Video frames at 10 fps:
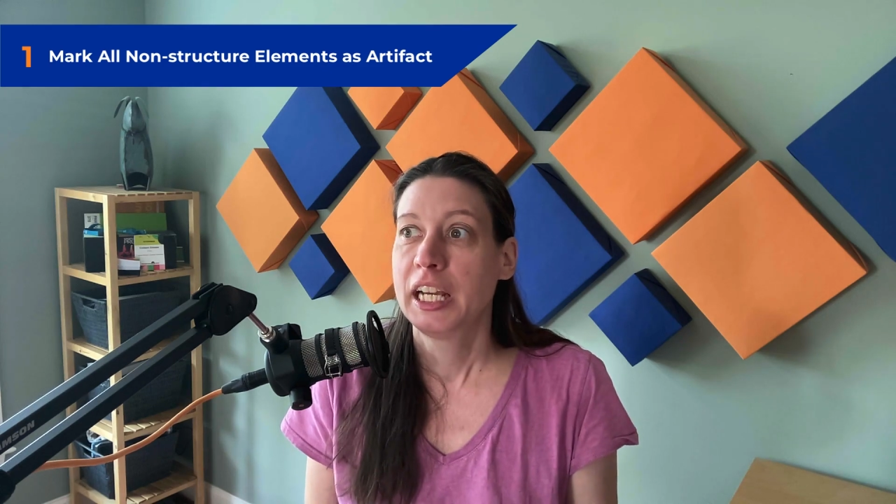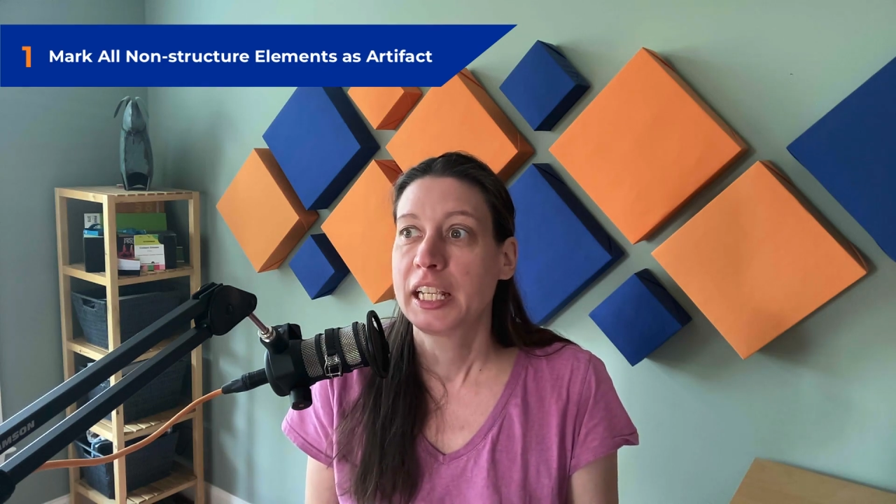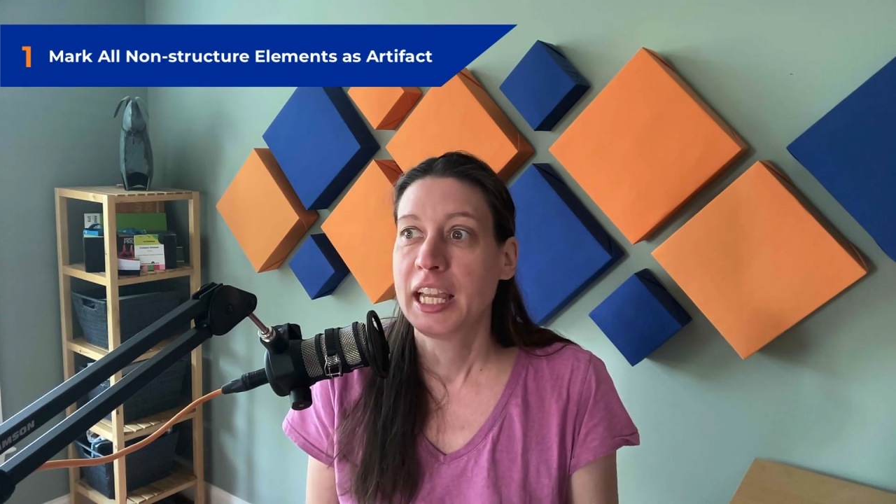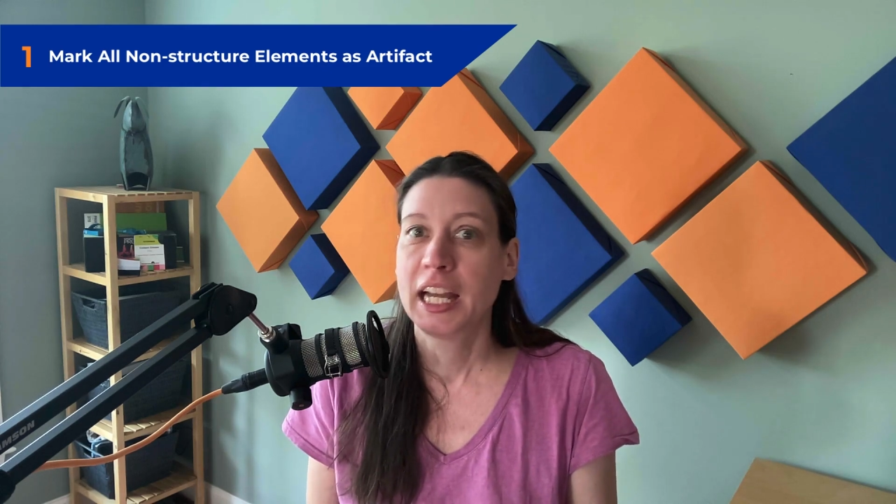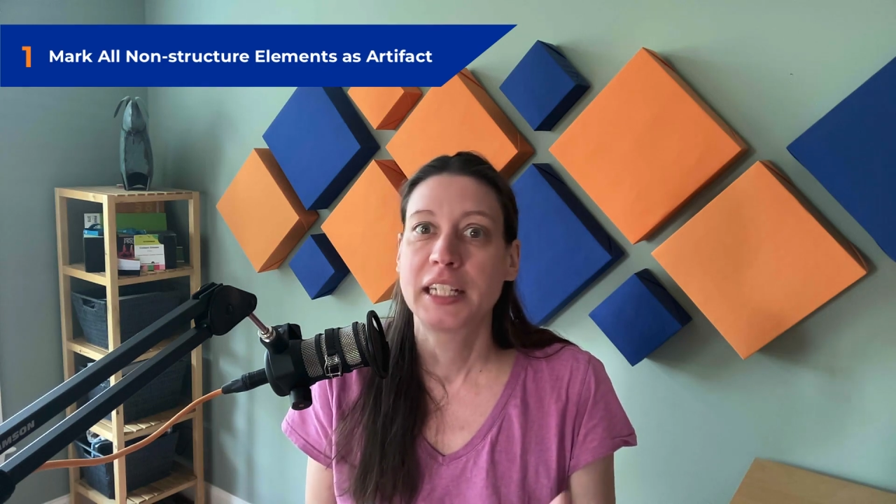
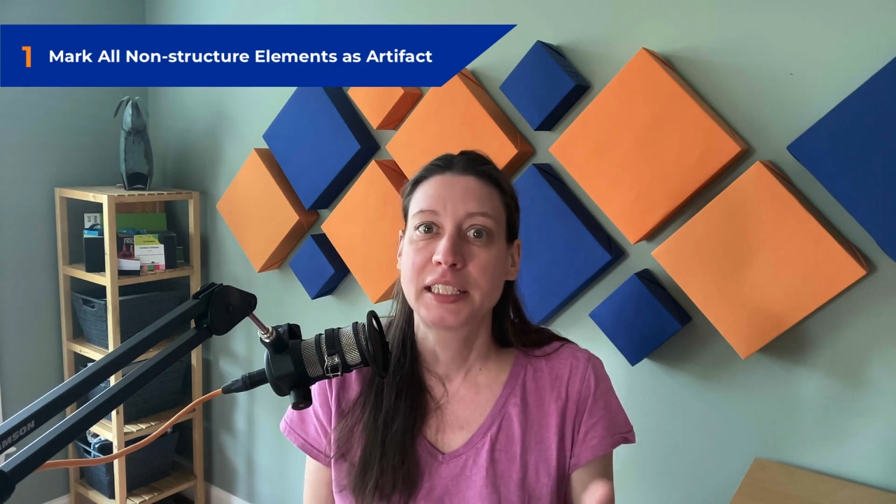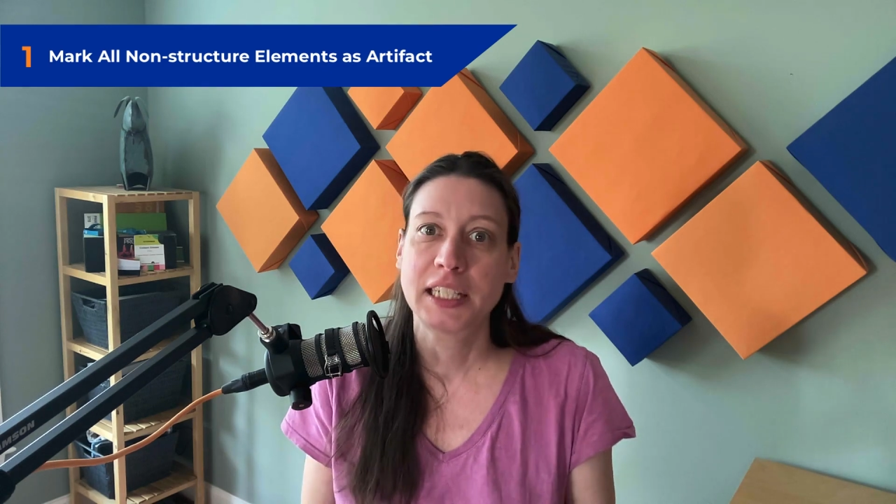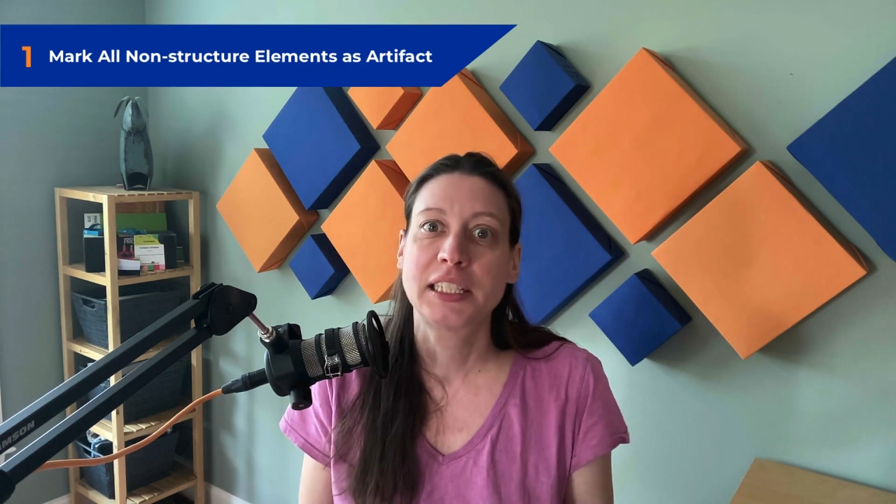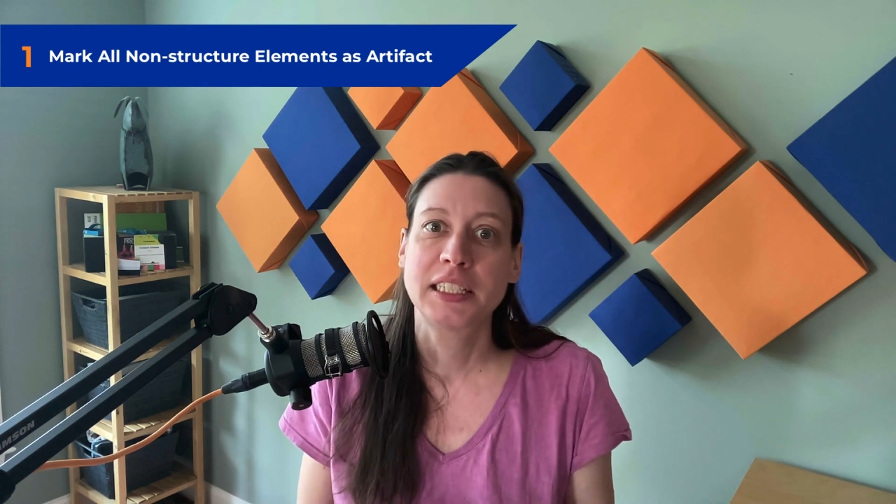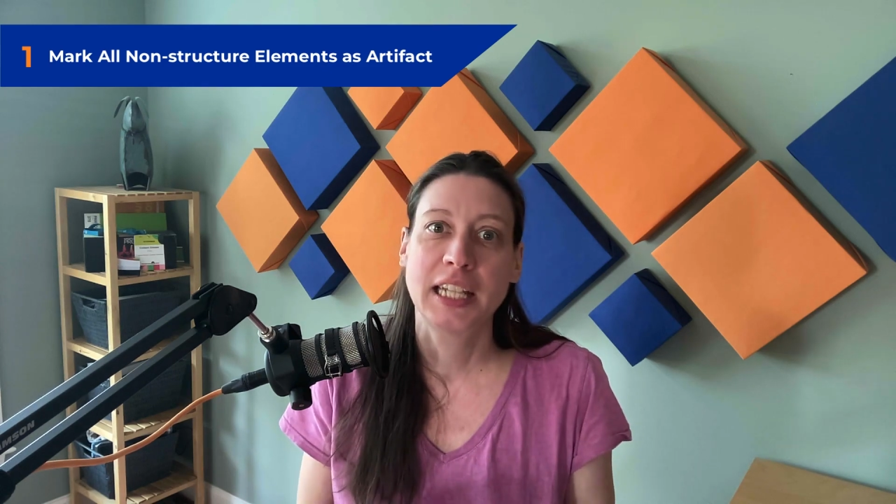can't
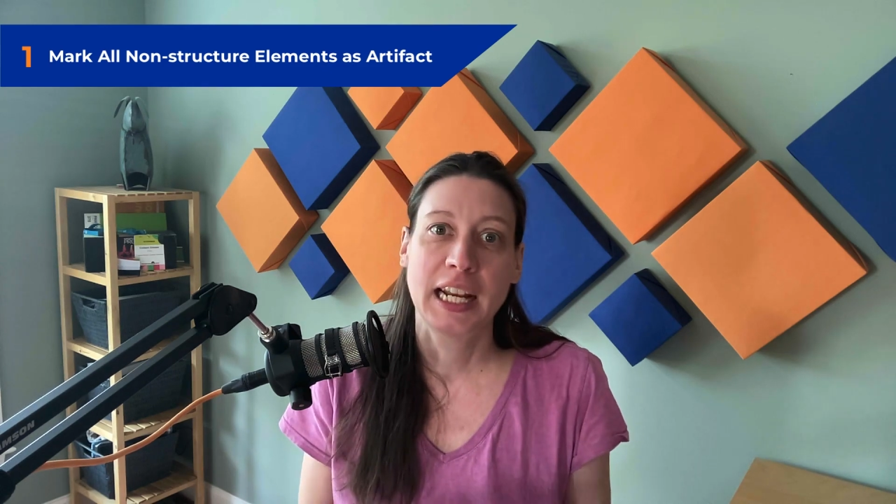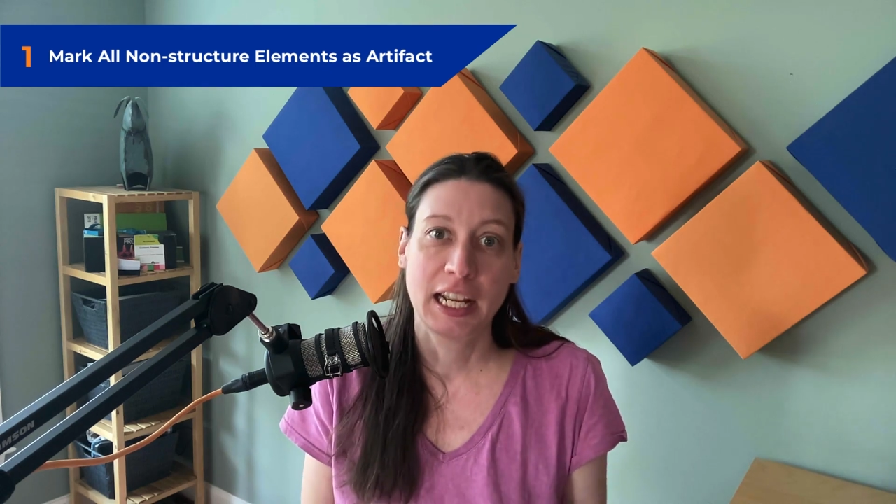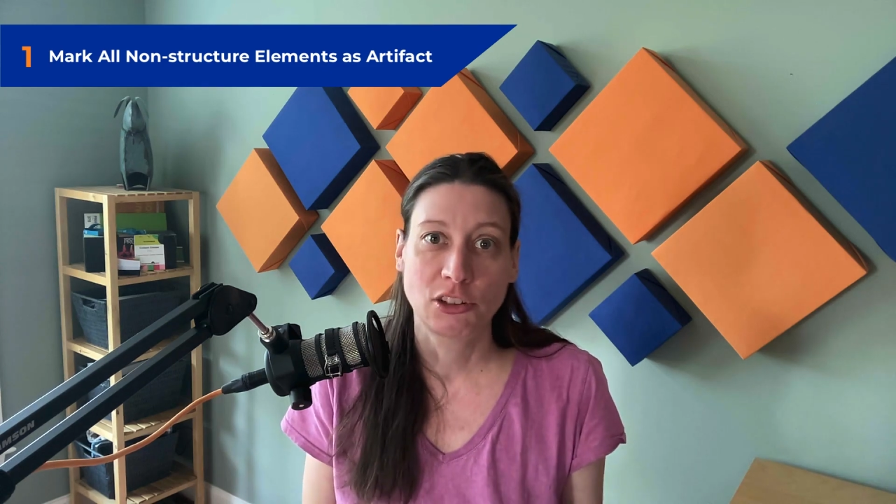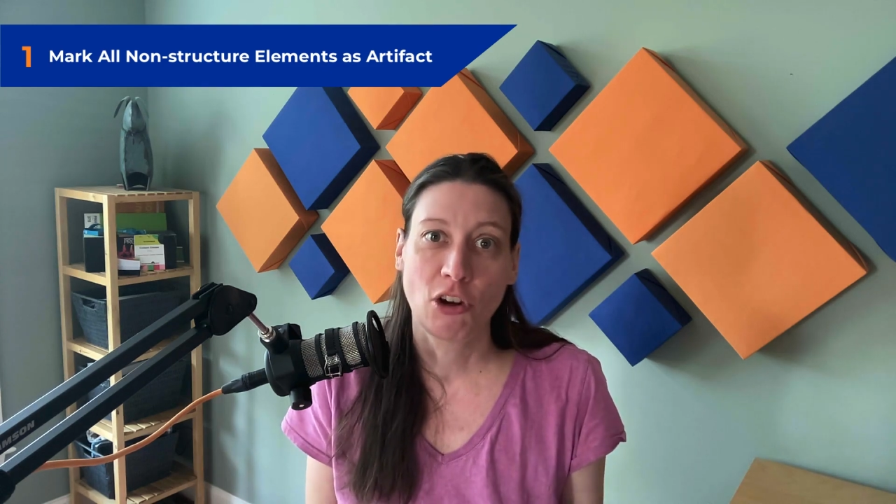designate as